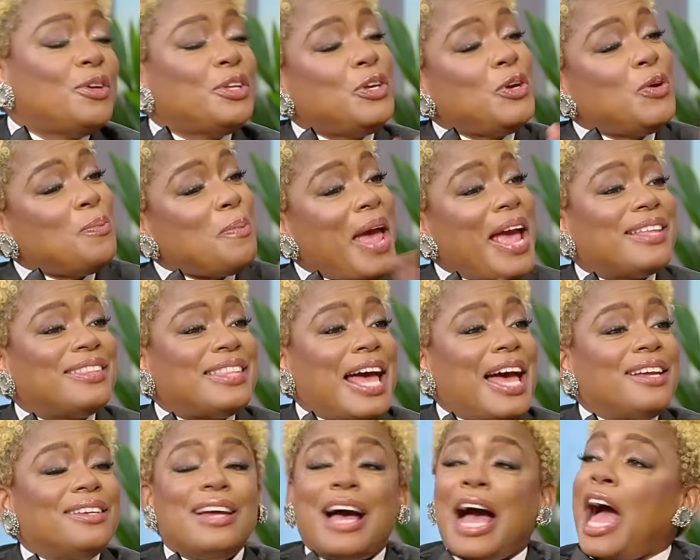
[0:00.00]
Mm. You make
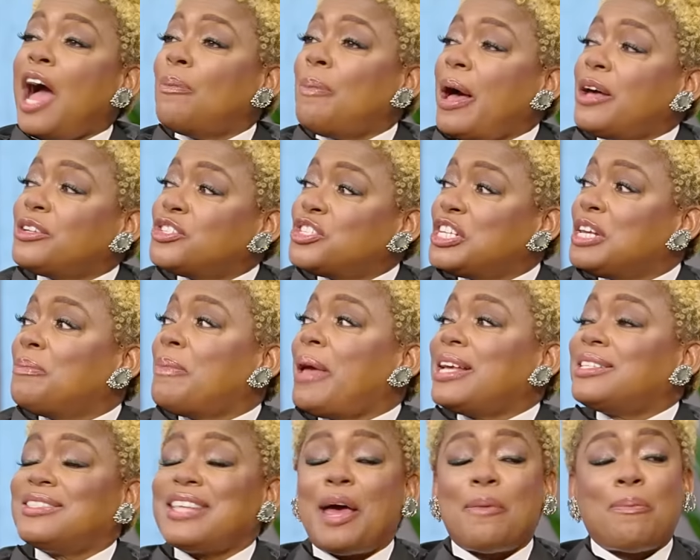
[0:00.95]
that, how about she
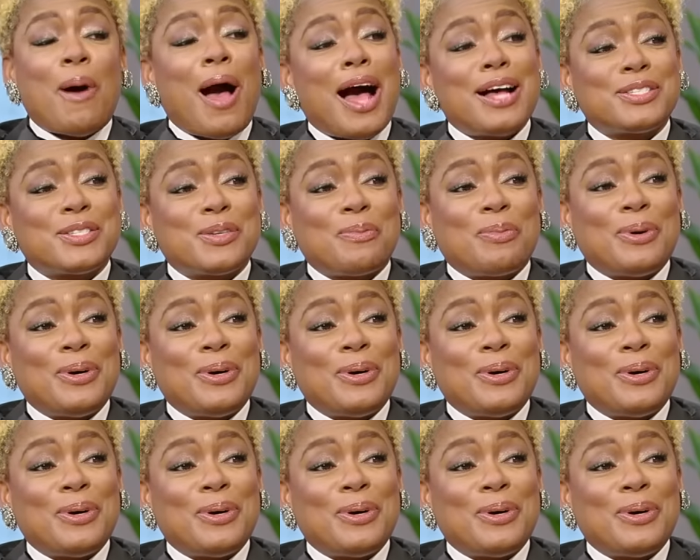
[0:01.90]
makes that possible?